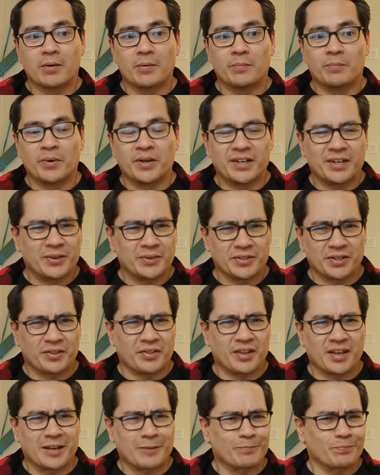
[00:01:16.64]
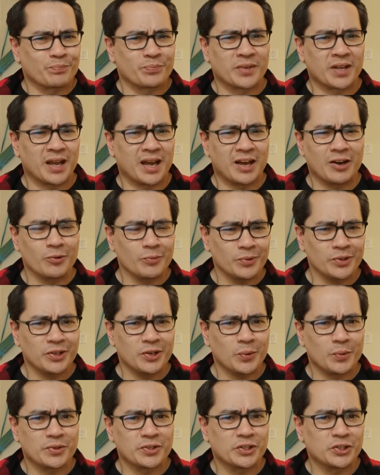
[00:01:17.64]
But here's the thing, I don't really
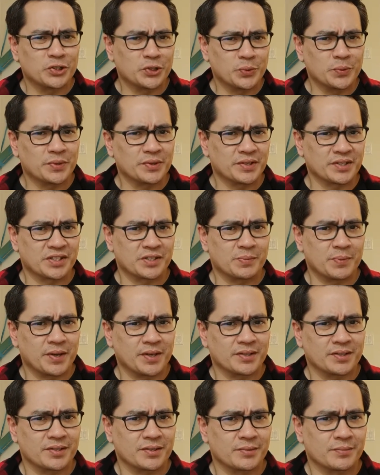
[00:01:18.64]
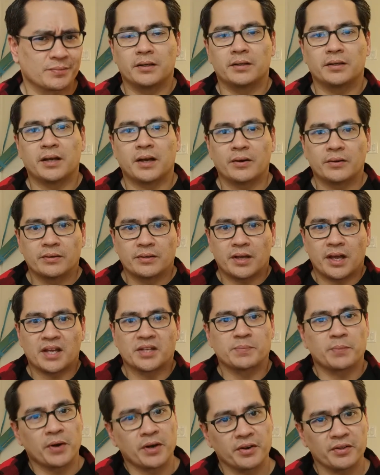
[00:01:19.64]
know what to do with this space. Now, as
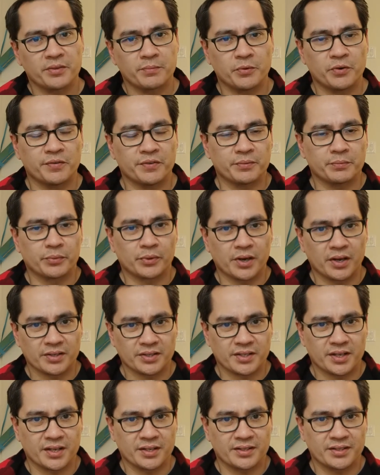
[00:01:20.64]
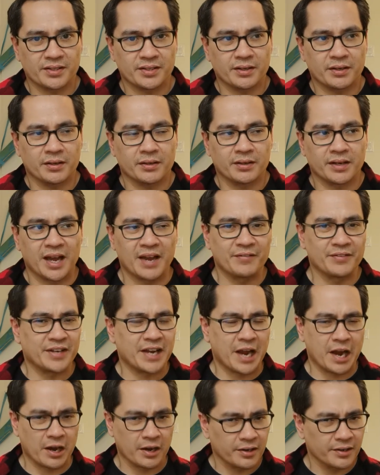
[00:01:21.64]
part of the move-in process, I've
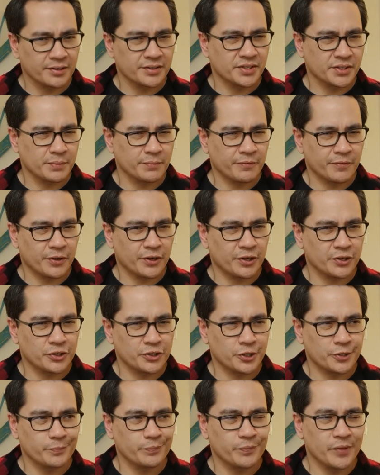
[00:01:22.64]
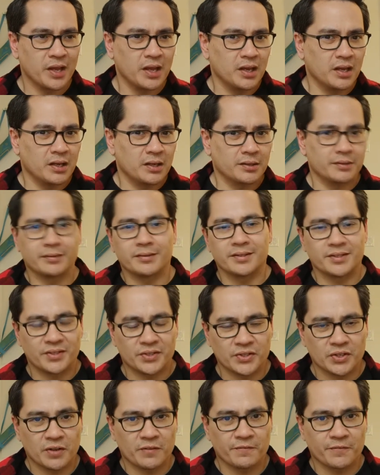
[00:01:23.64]
inherited some furniture. And this
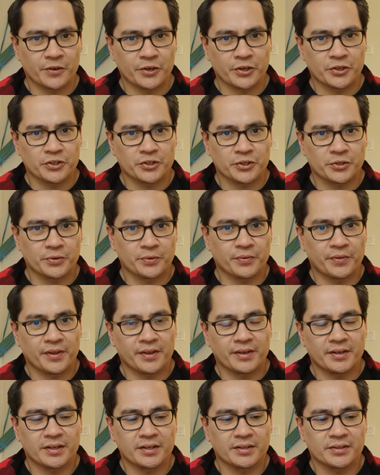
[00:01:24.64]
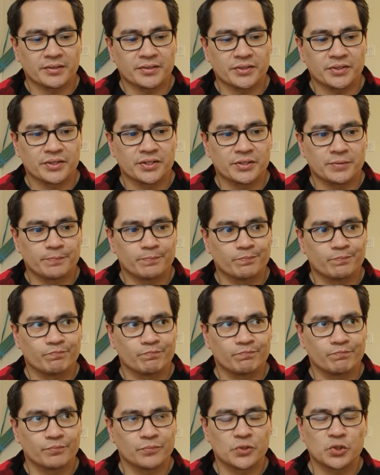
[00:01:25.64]
is all furniture that is
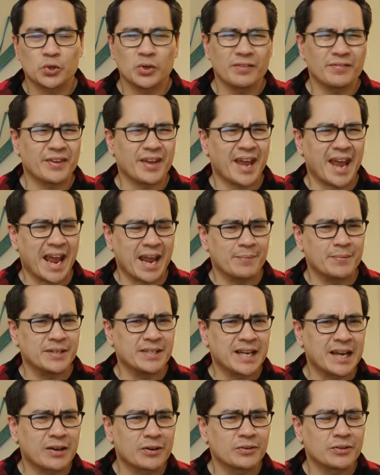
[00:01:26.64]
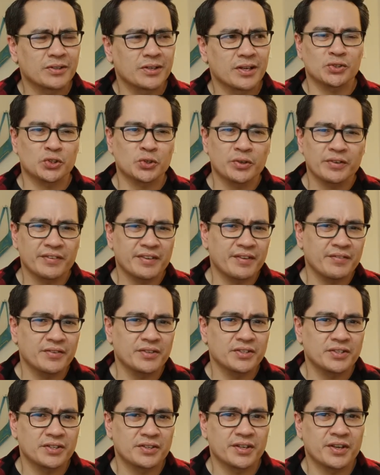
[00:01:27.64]
sort of a hand-me-down, sort of
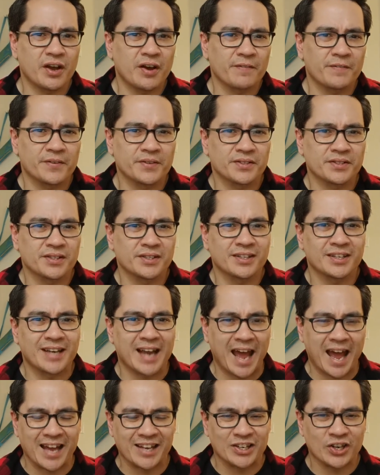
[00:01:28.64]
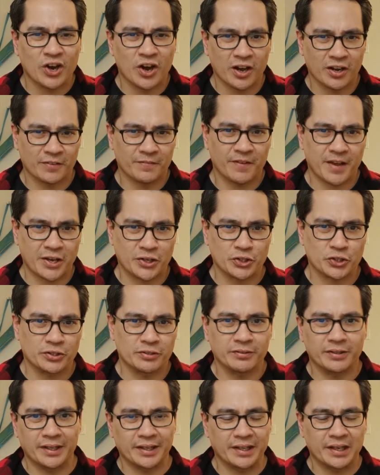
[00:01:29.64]
given to the office in an ad hoc
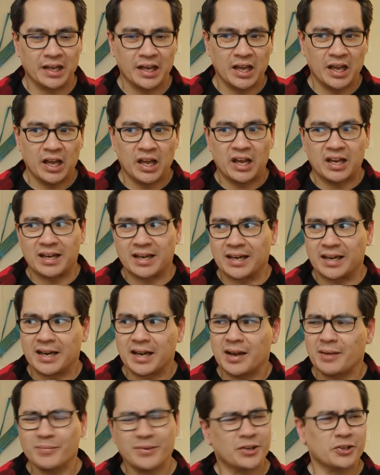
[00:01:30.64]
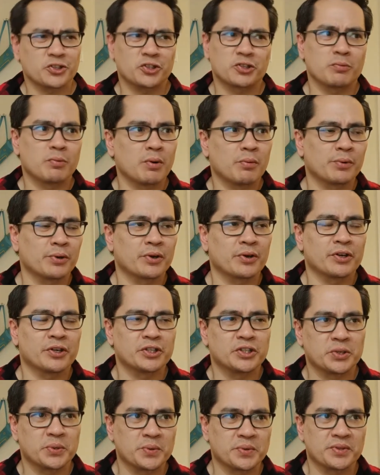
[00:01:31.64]
fashion. Like, I'm not sure what we're going to
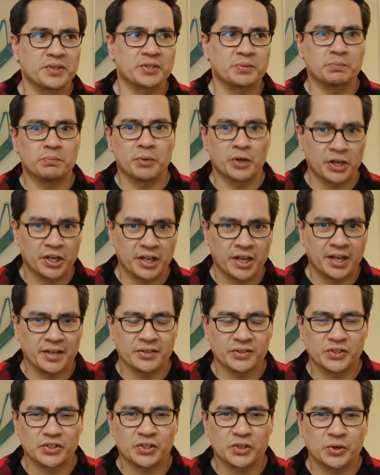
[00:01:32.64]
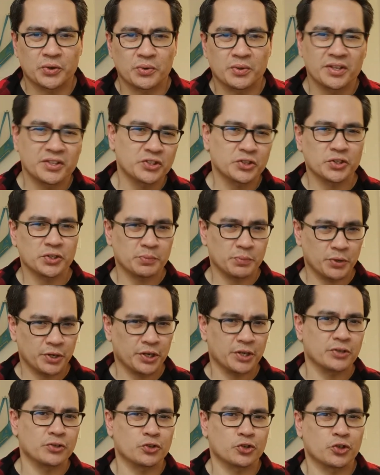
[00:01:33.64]
do with this bookcase, so let's just put
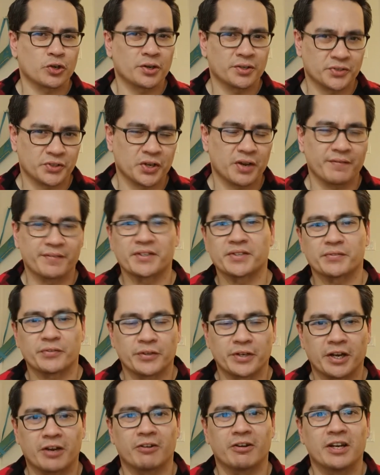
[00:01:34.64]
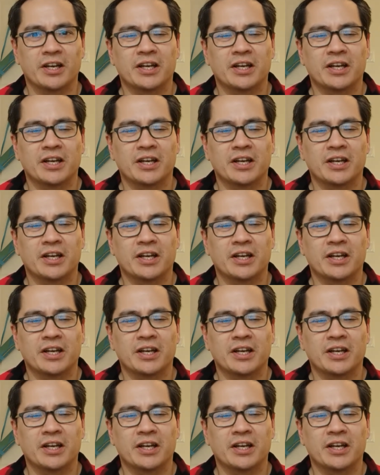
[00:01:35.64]
it in Sean's office for now.